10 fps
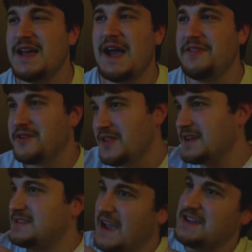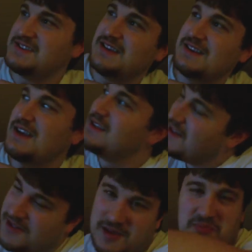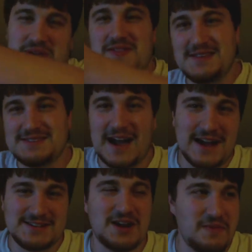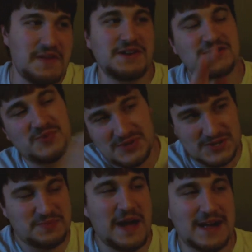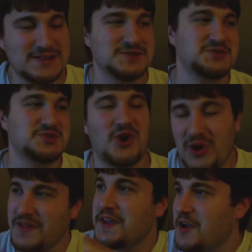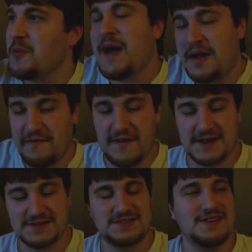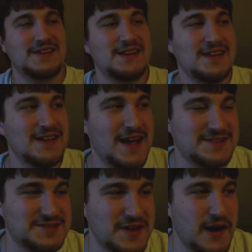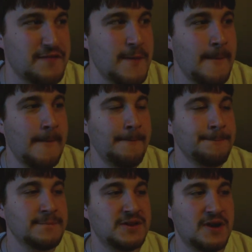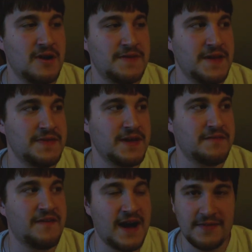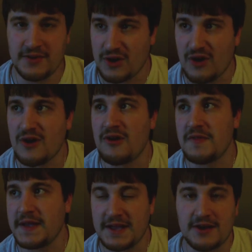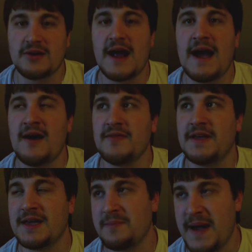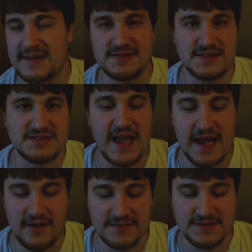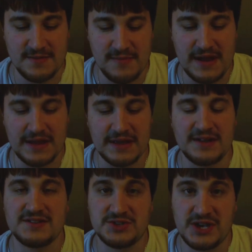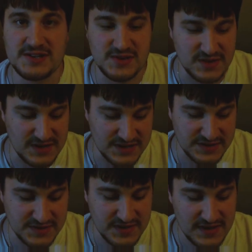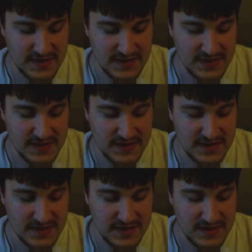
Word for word: And they're like dancing and then like beating these guys up, and then it switches back to the song, and they go back fast and stuff. You know, and then they find the girl and they get her out and they get back to the town to the meeting because she has the disc.